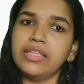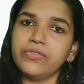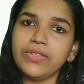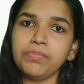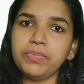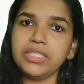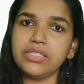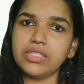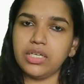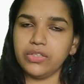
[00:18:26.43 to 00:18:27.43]
the
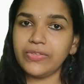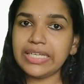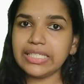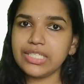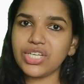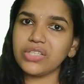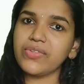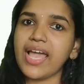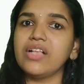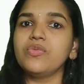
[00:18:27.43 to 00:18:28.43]
simple single
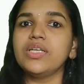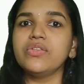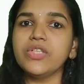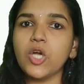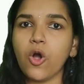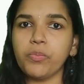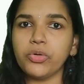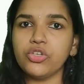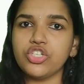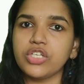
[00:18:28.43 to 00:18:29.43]
drugs as well as the
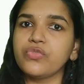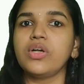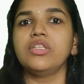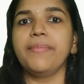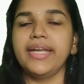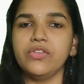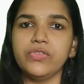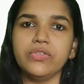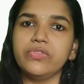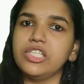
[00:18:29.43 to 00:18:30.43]
compound drugs or the medicines,